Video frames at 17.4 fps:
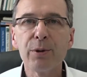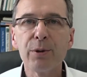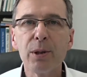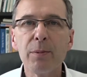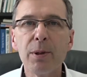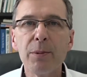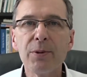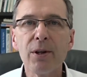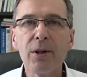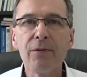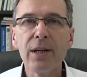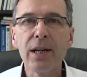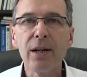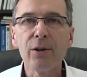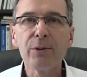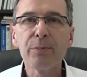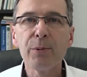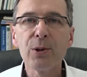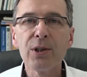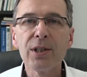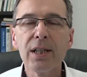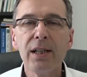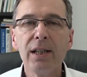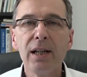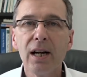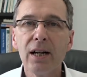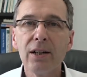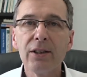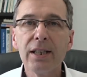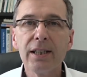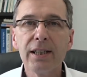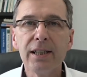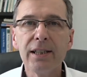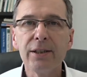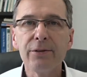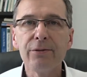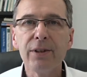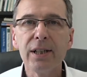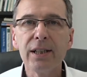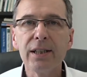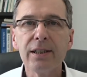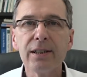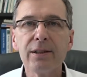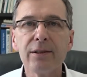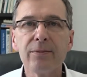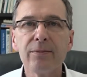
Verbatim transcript: problems of the outputs are identified.